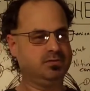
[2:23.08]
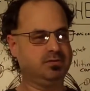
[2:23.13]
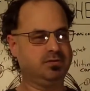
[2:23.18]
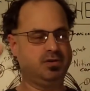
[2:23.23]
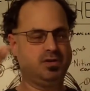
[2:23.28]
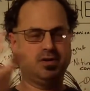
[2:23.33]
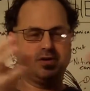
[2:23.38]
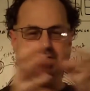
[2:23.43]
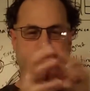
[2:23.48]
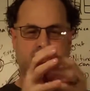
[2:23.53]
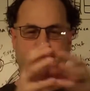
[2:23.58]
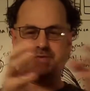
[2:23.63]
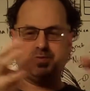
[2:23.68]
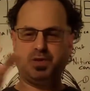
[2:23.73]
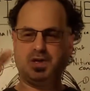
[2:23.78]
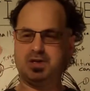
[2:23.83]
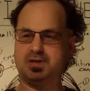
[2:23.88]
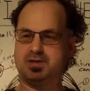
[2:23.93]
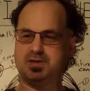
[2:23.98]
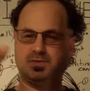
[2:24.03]
longer
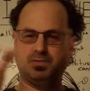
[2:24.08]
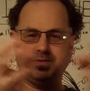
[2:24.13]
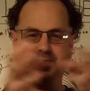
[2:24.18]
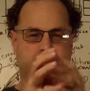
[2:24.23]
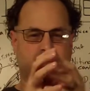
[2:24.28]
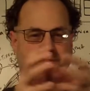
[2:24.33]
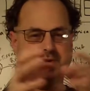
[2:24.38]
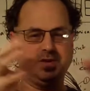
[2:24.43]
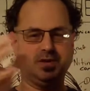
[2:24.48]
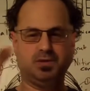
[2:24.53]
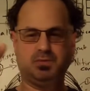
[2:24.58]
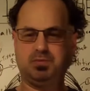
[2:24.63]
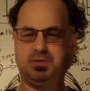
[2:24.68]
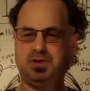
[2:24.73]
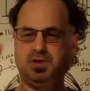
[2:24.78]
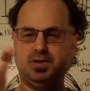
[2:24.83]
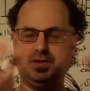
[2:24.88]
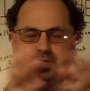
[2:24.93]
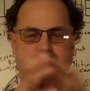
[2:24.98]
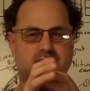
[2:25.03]
spaces between the
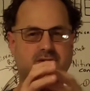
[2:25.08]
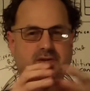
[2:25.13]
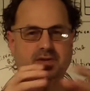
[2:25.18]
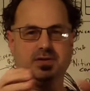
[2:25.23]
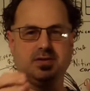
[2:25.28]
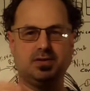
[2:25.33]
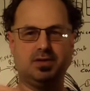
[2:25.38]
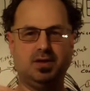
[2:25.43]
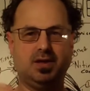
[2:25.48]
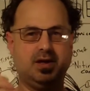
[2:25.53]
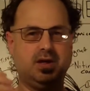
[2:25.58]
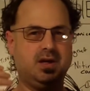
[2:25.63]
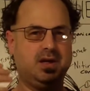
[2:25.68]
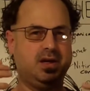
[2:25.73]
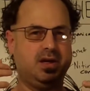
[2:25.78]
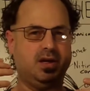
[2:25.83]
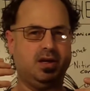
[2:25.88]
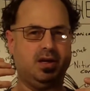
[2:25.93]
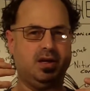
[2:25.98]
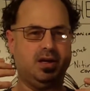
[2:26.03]
beats,
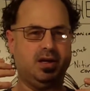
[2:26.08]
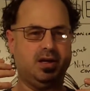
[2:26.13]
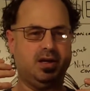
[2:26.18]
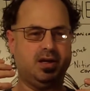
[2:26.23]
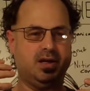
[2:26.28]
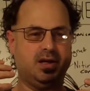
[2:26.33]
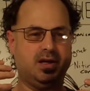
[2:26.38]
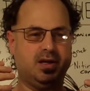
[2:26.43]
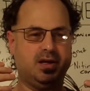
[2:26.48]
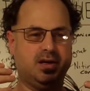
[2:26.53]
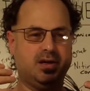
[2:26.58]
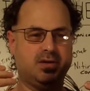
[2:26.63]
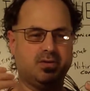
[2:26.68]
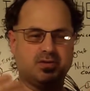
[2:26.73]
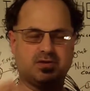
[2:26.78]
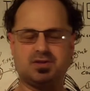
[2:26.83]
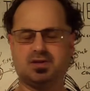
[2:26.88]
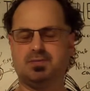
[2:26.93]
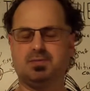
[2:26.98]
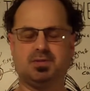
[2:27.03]
or
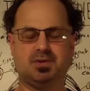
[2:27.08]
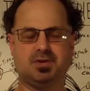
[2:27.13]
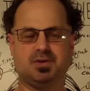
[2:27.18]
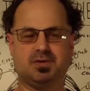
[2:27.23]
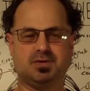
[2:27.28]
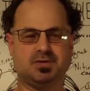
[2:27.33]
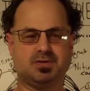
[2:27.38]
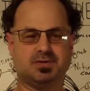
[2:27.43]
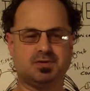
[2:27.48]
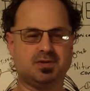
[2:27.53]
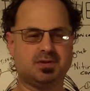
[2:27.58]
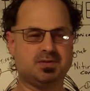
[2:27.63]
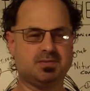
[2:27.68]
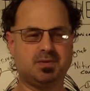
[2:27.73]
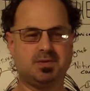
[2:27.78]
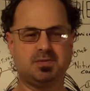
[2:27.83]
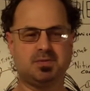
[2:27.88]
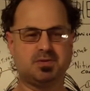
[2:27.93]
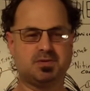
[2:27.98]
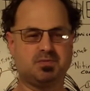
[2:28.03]
something along those lines.
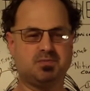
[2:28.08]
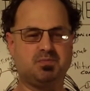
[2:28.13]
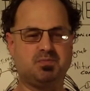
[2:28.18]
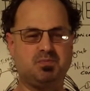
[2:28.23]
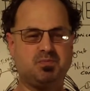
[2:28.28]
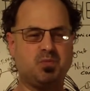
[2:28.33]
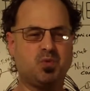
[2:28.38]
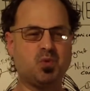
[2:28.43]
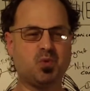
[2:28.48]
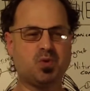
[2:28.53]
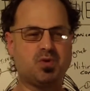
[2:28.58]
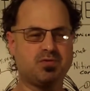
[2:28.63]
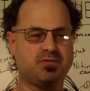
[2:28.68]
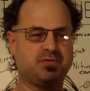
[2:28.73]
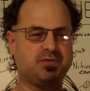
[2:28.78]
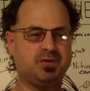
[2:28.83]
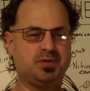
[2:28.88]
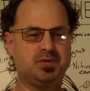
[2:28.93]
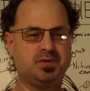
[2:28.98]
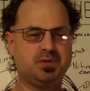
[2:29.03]
Maybe there's more
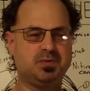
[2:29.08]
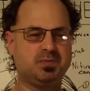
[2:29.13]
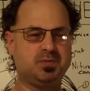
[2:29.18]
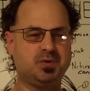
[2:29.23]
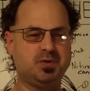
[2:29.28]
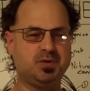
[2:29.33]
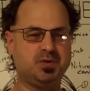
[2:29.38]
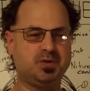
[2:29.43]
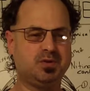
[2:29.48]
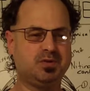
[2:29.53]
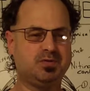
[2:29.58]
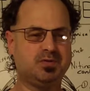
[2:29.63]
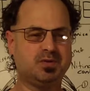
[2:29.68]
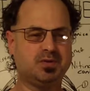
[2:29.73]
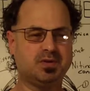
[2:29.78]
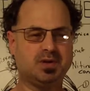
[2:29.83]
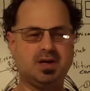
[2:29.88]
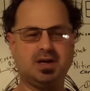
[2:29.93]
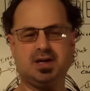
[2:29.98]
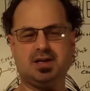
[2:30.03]
fluid moved,
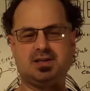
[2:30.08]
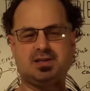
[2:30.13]
or